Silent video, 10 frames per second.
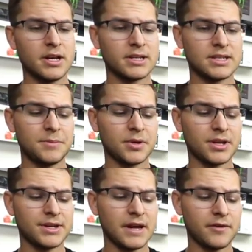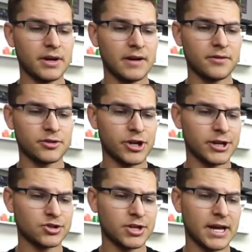Typically never ever
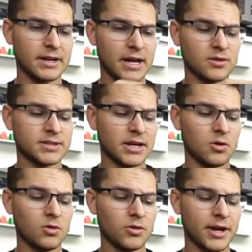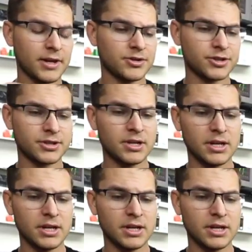change that. Outside hole location